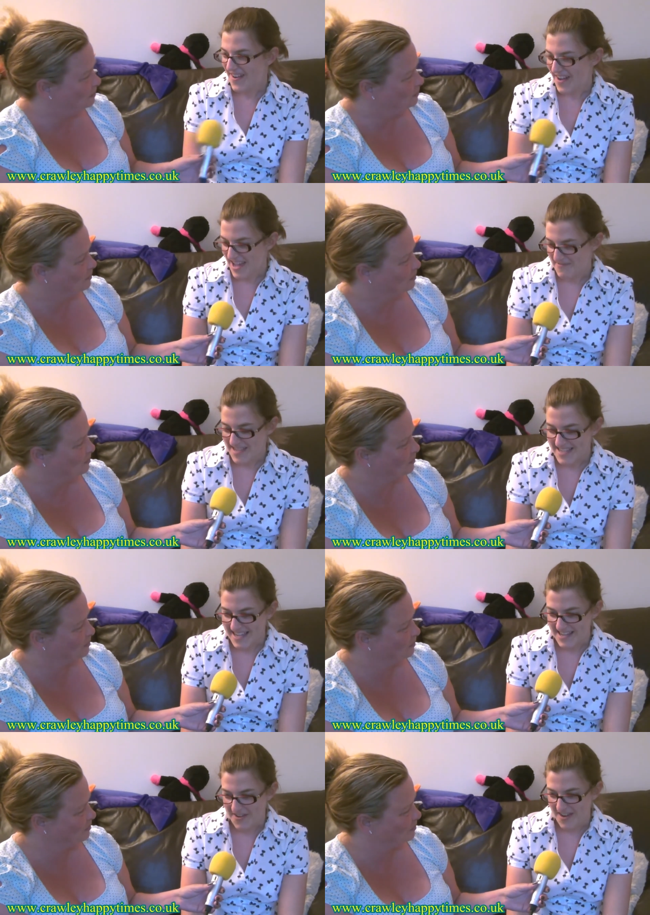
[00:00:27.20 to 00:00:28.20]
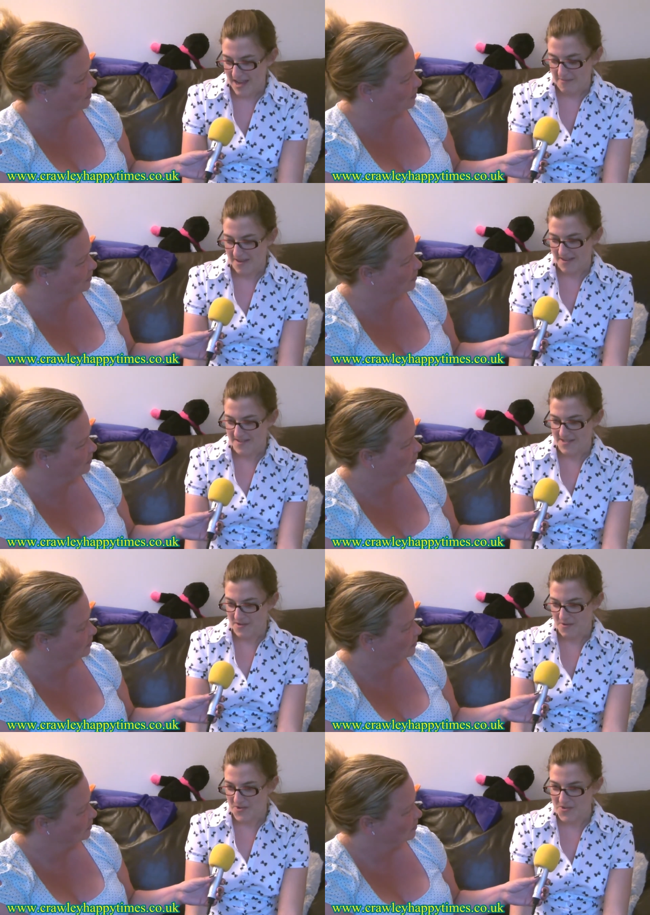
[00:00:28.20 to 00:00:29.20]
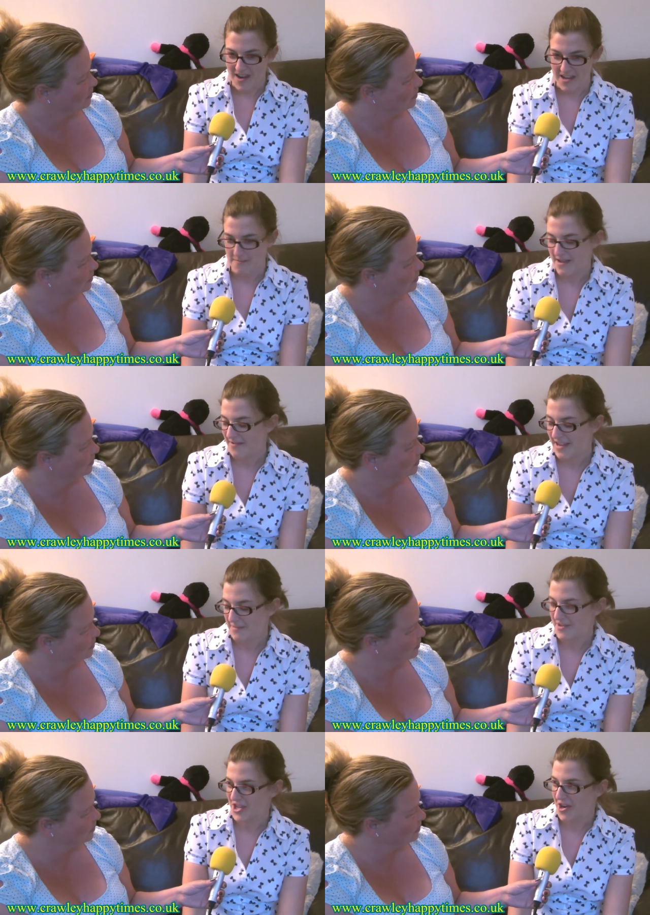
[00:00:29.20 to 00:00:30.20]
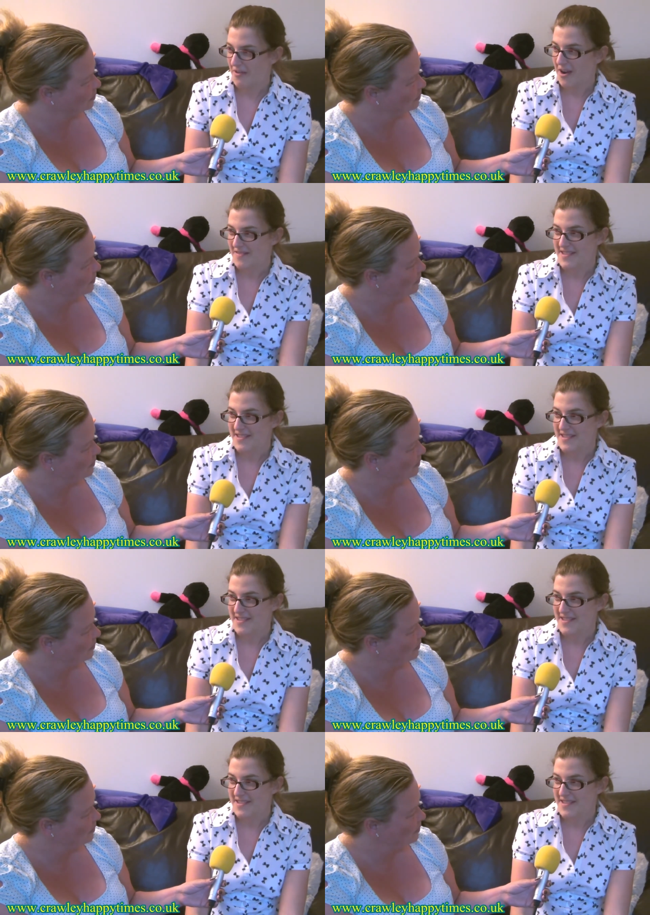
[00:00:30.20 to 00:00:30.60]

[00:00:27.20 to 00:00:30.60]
Speaker 1: I am indeed. I am going to trek Mount Kilimanjaro. There's